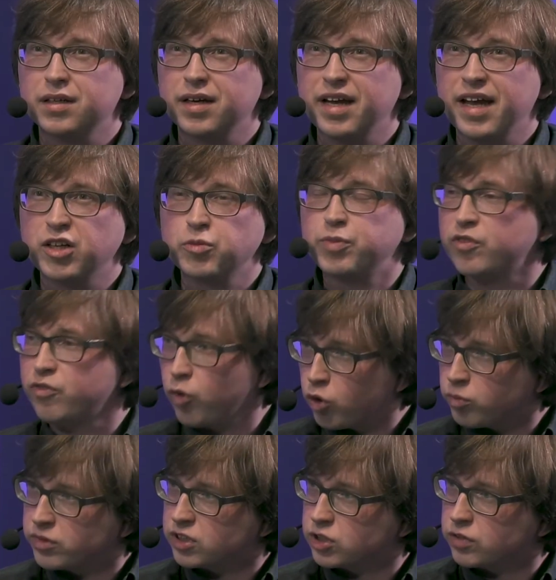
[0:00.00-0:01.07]
and
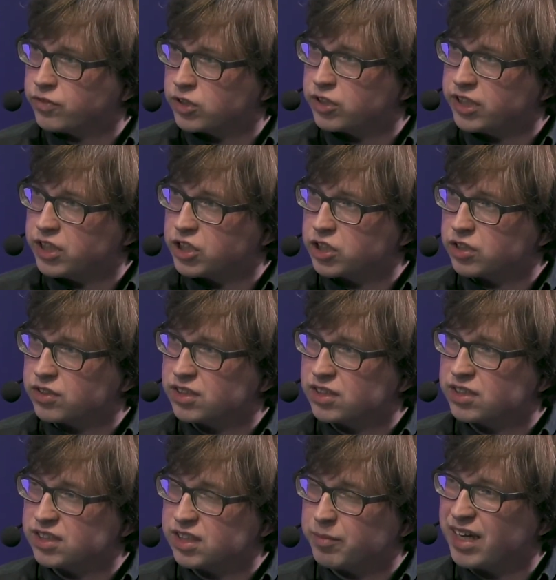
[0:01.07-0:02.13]
performance of educational
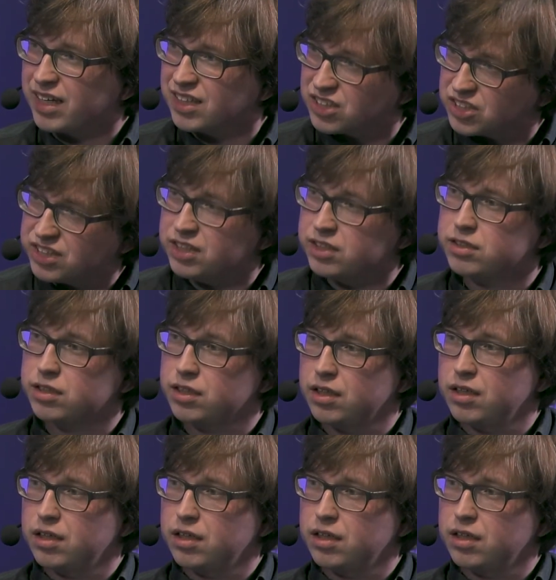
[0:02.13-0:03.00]
system. And indeed,